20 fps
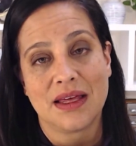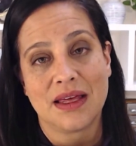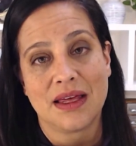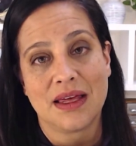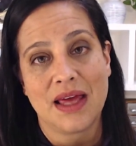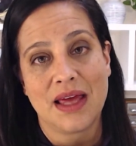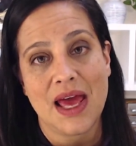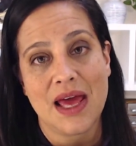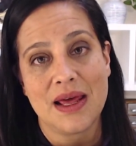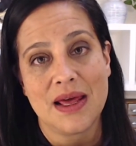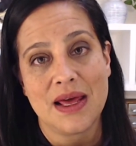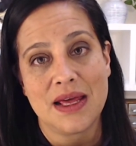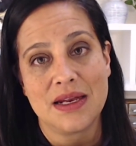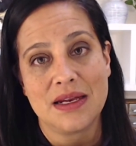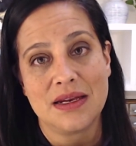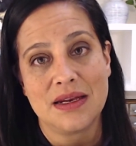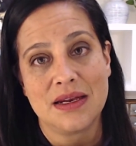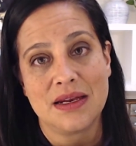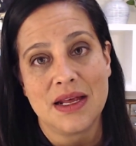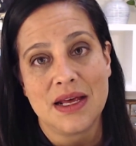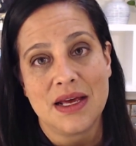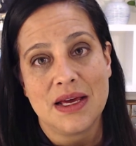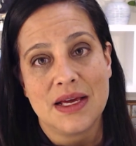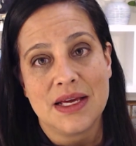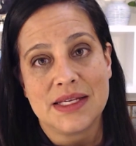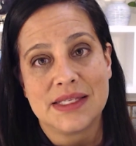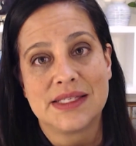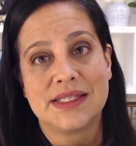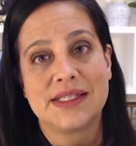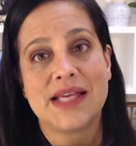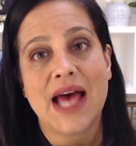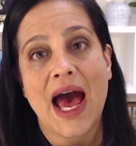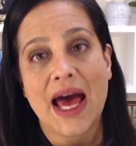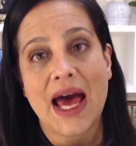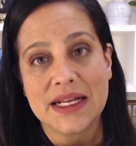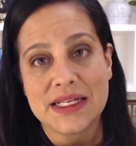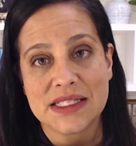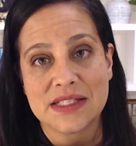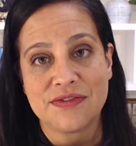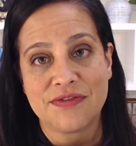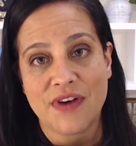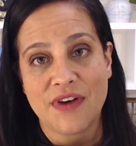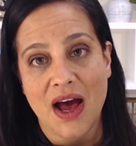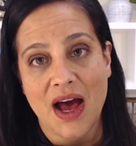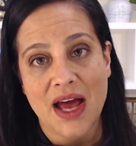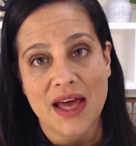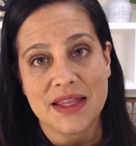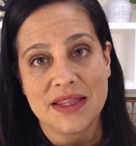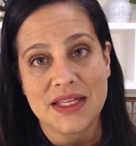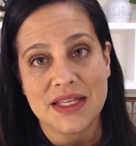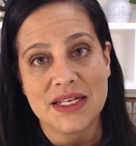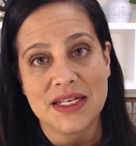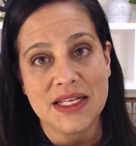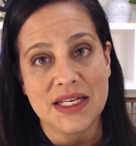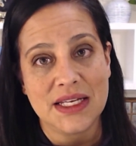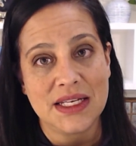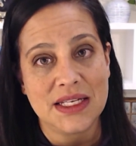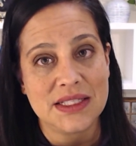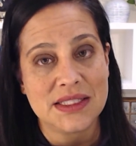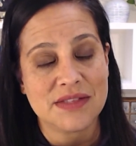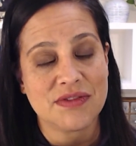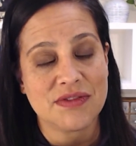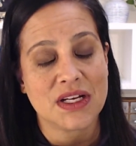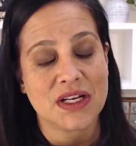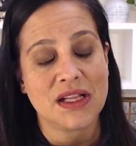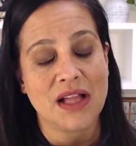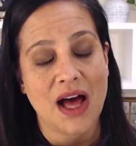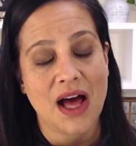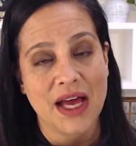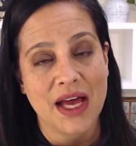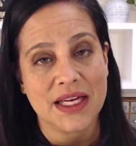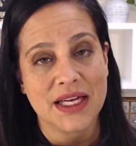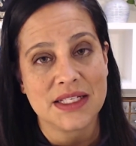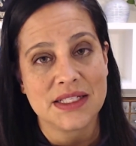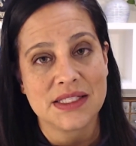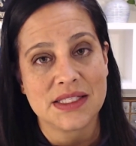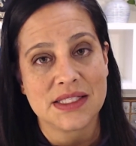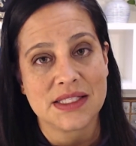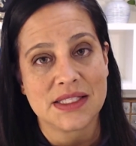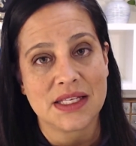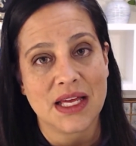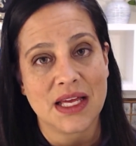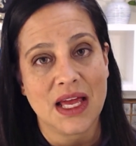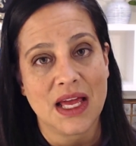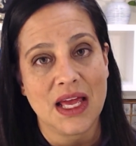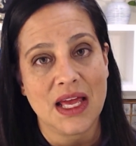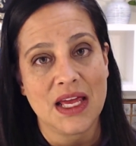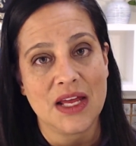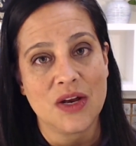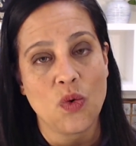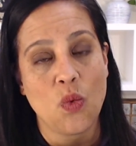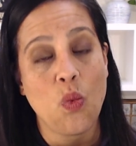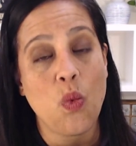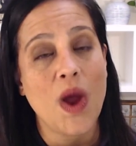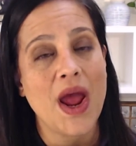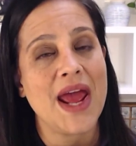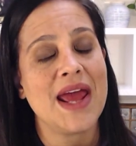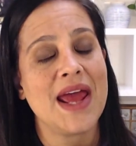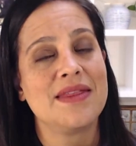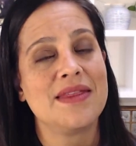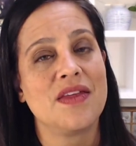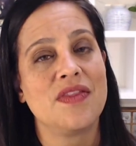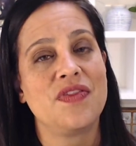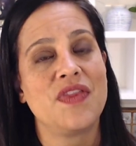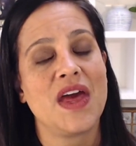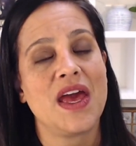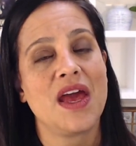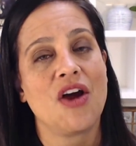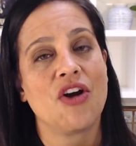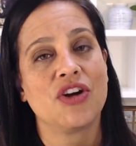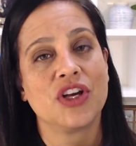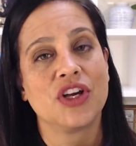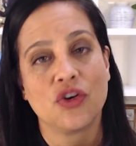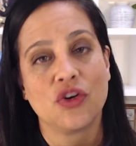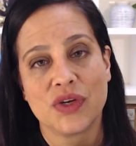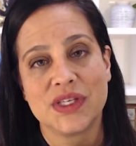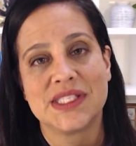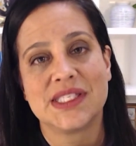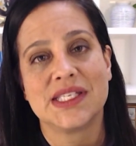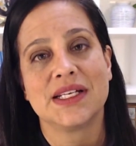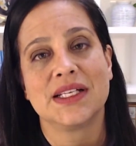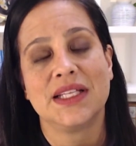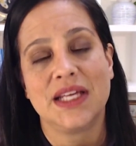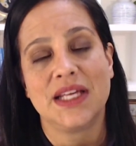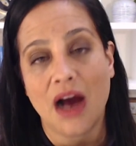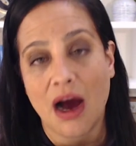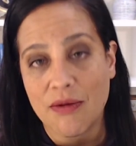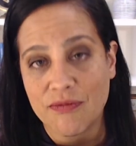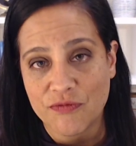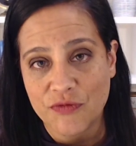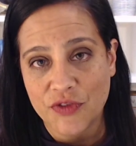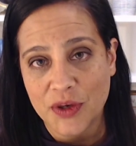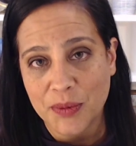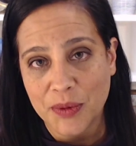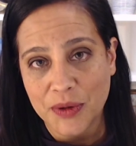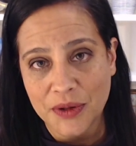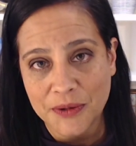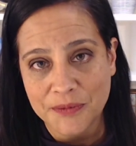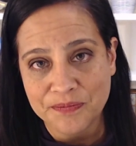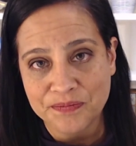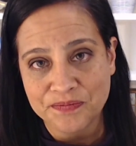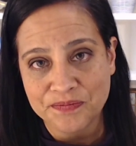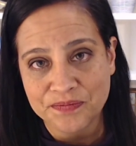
can satisfy the needs of the clients in a way that they are increasingly comfortable